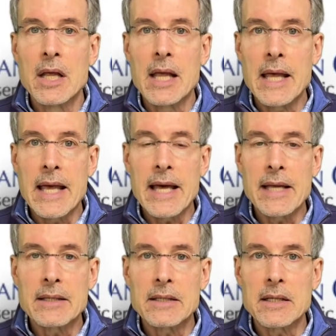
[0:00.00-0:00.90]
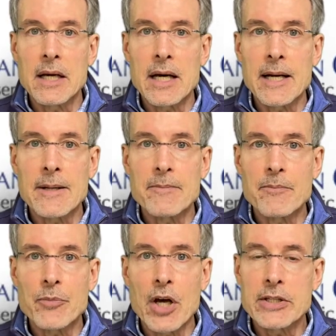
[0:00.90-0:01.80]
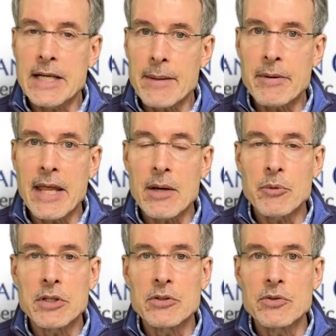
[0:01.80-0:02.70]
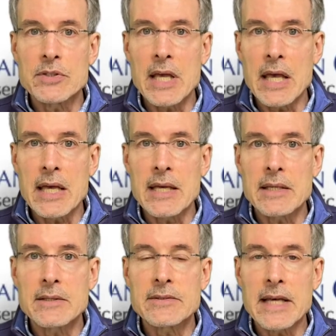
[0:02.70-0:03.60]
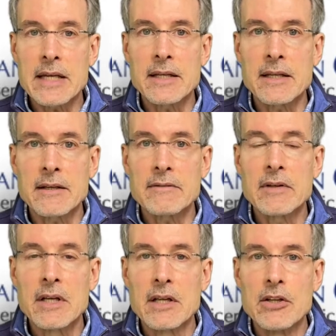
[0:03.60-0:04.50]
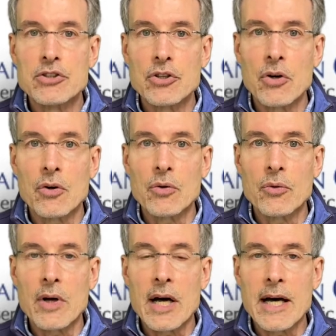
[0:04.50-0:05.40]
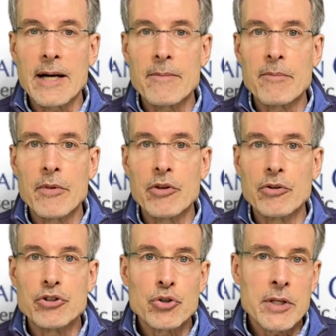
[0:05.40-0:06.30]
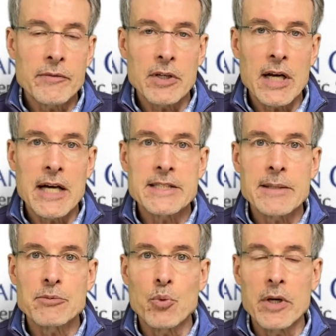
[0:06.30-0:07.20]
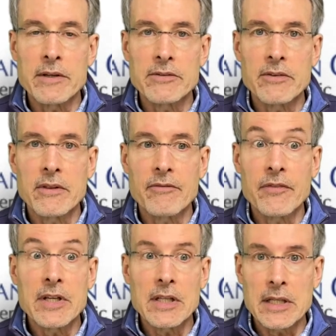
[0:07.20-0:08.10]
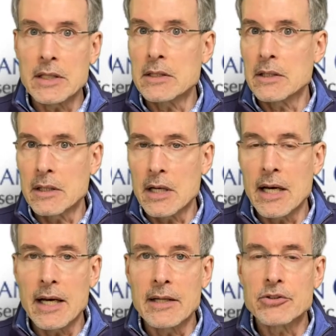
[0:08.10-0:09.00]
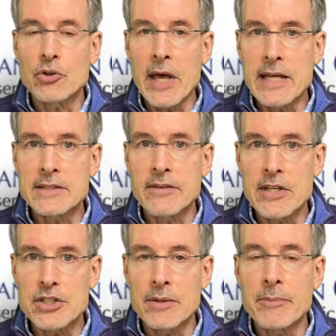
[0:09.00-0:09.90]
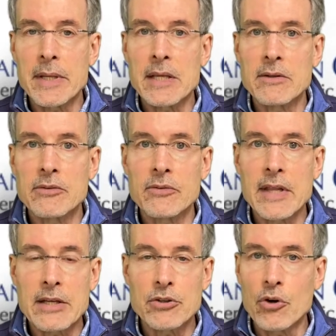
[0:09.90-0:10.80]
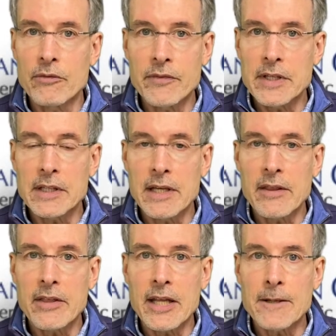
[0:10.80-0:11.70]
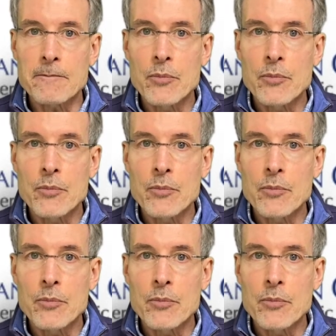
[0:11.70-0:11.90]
And on top of that, we use a sedative. So there are two different concepts. One is feeling. So anesthesia means that you don't feel anything.